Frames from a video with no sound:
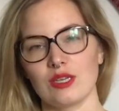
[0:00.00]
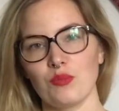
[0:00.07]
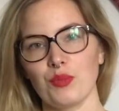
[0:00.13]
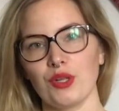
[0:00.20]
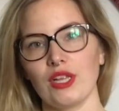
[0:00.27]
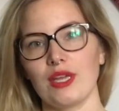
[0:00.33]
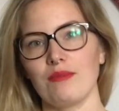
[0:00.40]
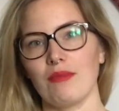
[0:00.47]

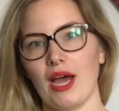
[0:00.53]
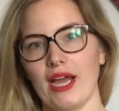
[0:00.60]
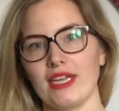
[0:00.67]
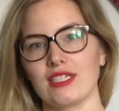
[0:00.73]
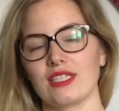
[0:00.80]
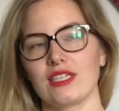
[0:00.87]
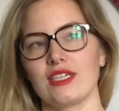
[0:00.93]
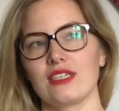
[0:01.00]
simple and
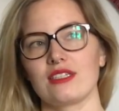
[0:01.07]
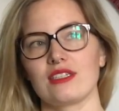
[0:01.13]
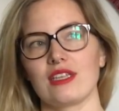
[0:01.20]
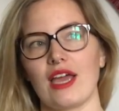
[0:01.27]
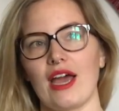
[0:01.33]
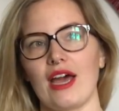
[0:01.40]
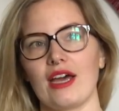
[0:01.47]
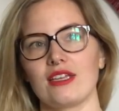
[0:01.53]
mindless
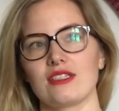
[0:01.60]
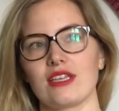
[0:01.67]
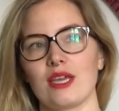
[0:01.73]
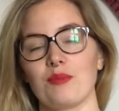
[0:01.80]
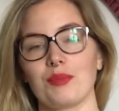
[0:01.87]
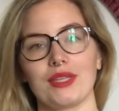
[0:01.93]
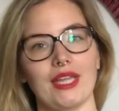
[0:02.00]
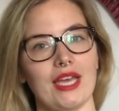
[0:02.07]
as a
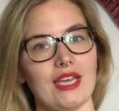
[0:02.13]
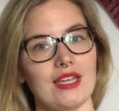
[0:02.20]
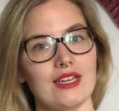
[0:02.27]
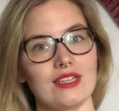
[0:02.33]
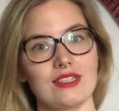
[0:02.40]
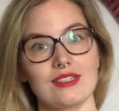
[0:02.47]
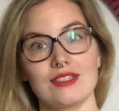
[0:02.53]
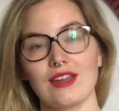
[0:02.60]

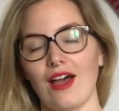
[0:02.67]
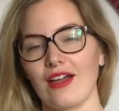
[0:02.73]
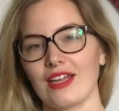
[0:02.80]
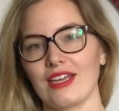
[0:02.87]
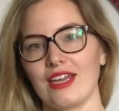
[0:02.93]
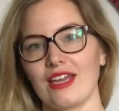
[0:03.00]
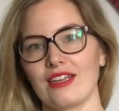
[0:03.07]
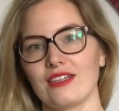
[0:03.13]
plain
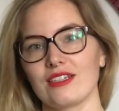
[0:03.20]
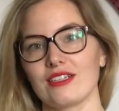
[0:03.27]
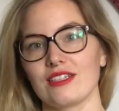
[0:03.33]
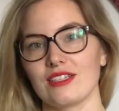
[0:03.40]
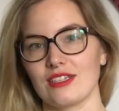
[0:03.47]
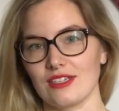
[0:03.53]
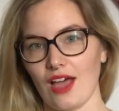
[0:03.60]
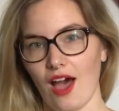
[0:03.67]
stockinette
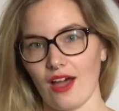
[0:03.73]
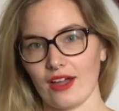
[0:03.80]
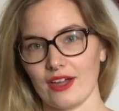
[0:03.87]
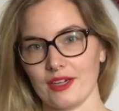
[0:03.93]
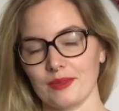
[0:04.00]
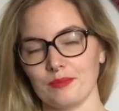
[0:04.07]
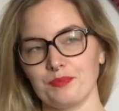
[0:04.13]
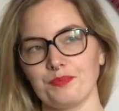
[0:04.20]
sock,